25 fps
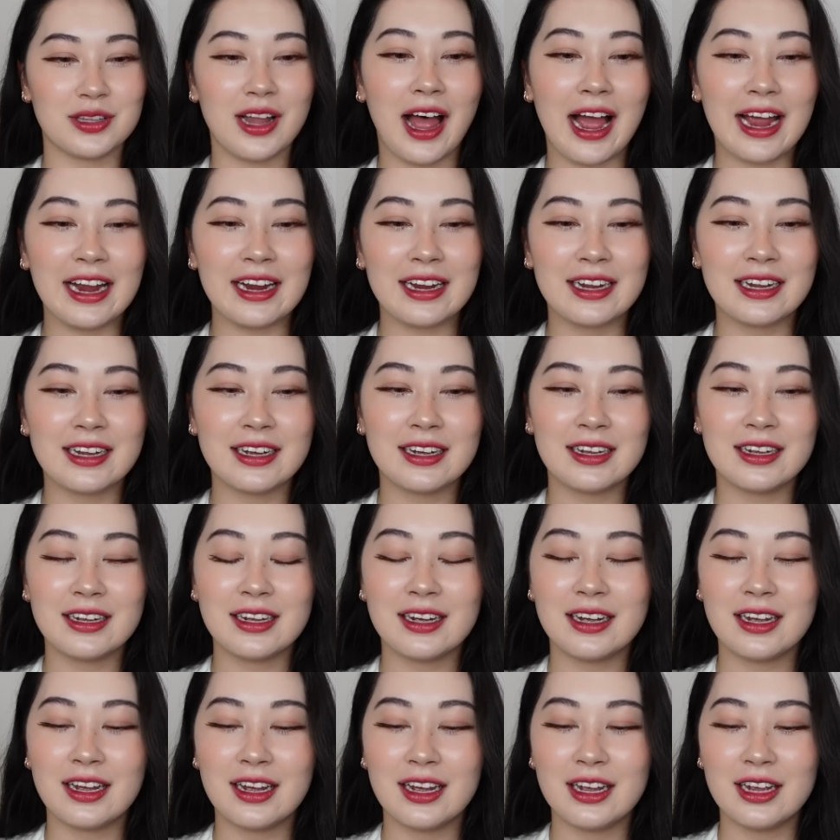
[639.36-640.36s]
Like,
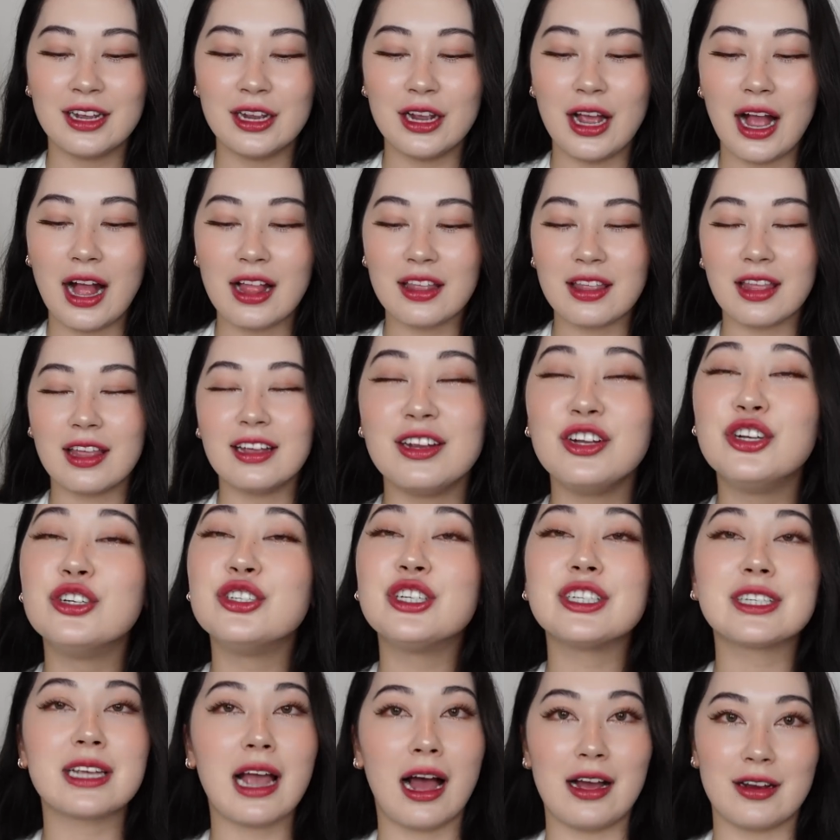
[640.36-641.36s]
you
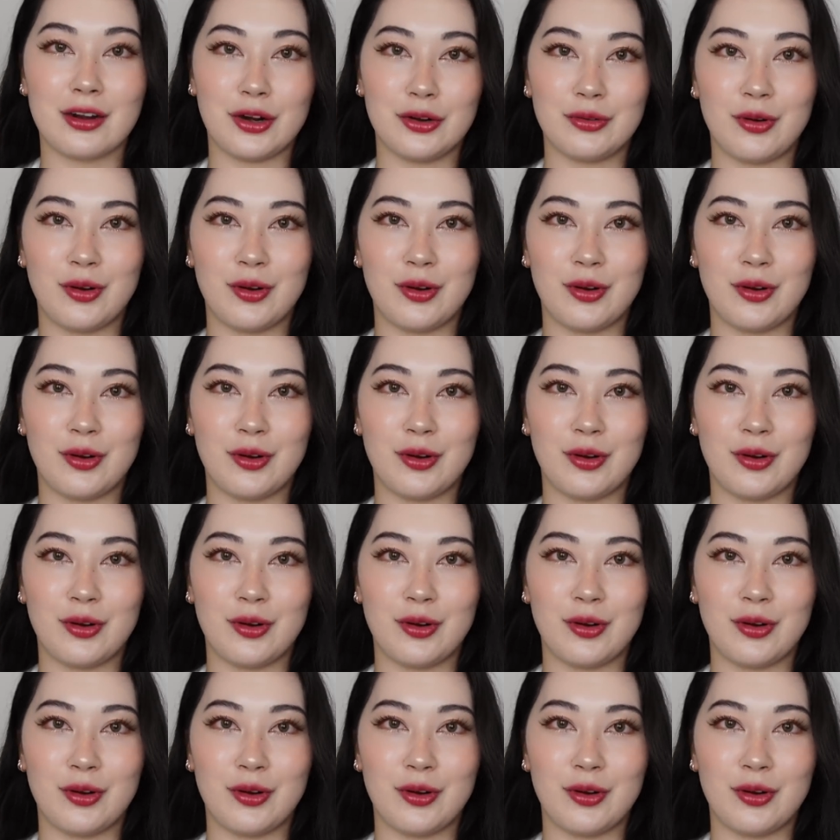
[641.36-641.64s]
just can't go